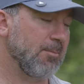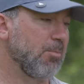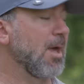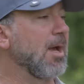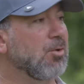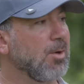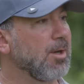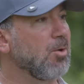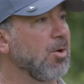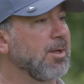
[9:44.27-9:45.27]
black
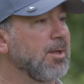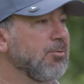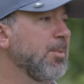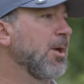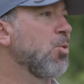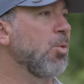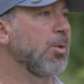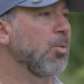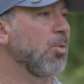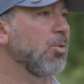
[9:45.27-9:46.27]
credit card that gives
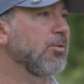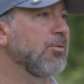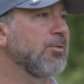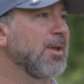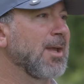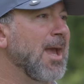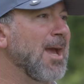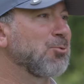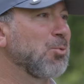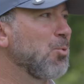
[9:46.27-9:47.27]
Bitcoin rewards instead of
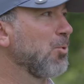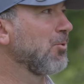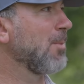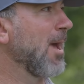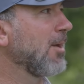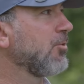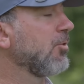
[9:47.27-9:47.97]
cash rewards back.